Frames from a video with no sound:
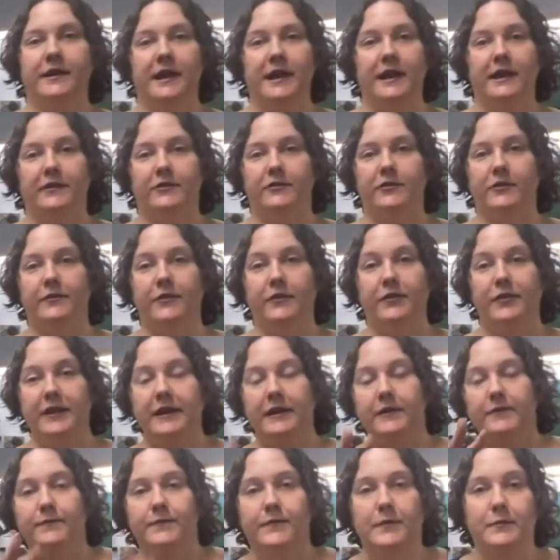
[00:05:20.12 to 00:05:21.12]
So if you
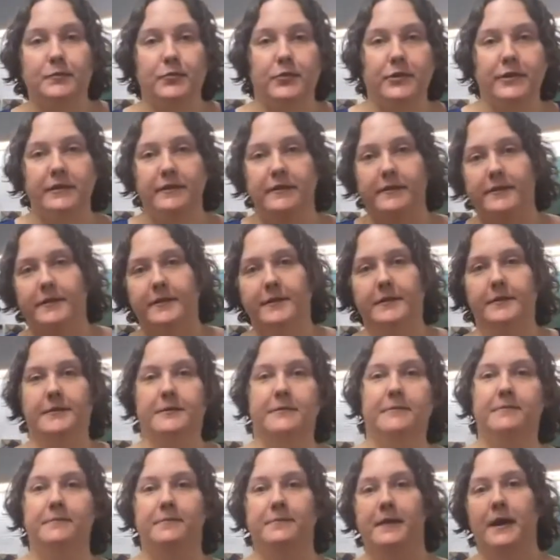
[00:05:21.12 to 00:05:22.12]
think of footprints,
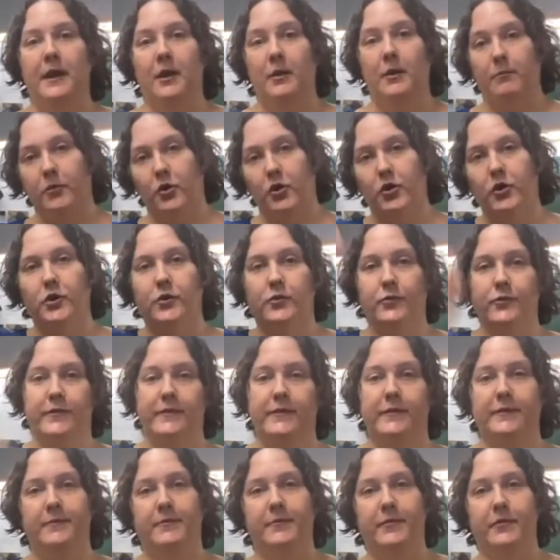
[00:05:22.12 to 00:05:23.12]

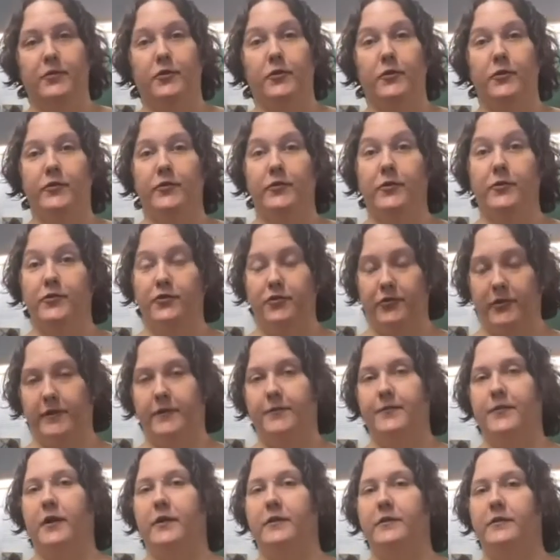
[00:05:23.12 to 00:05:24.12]
burrows, those are trace
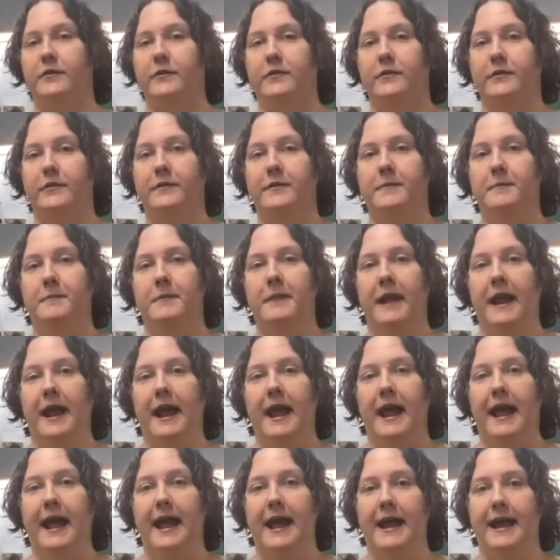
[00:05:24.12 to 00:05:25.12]
fossils
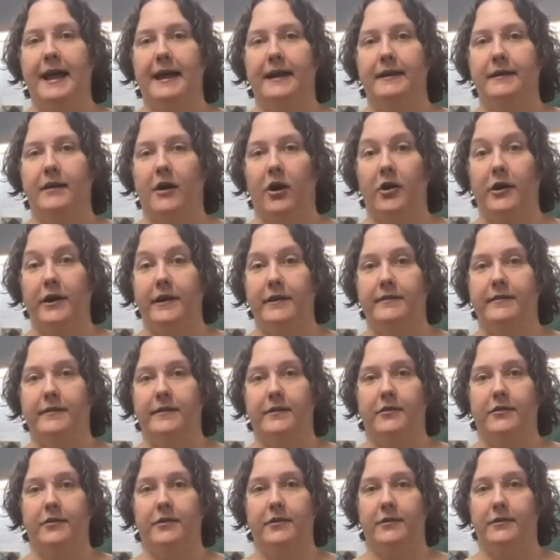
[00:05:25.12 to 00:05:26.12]
and are
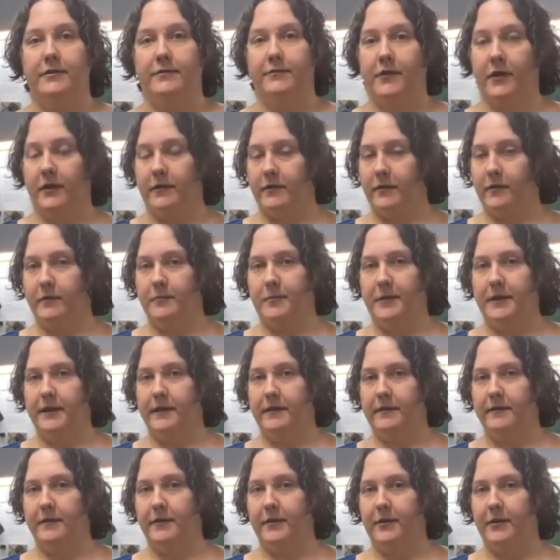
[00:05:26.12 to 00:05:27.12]
considered fossils
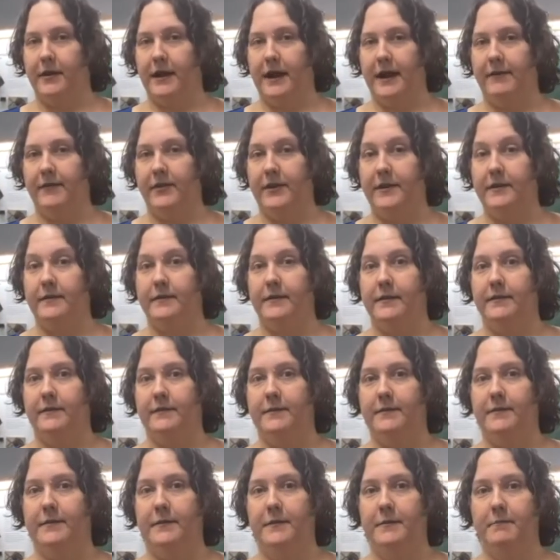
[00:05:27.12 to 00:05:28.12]
because they're evidence
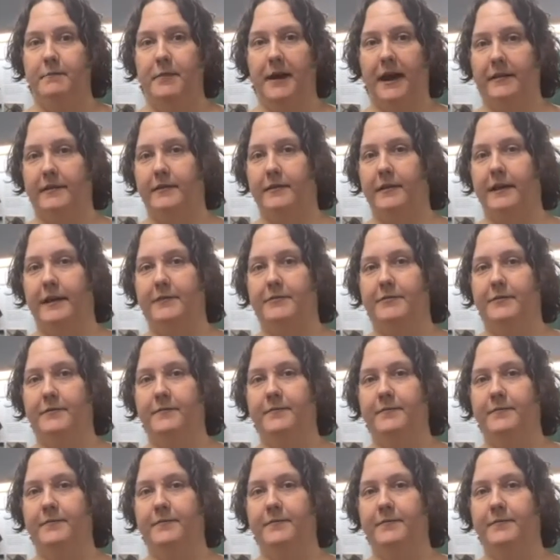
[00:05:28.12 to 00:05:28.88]
of past life.